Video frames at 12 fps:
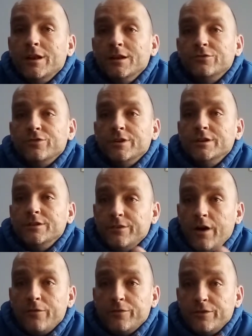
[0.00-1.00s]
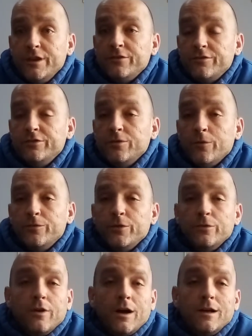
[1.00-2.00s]
Literally. Life has literally stopped for
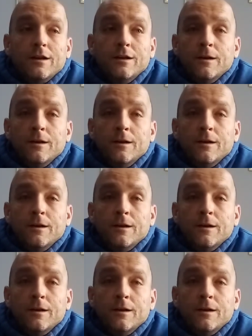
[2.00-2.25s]
you. Like,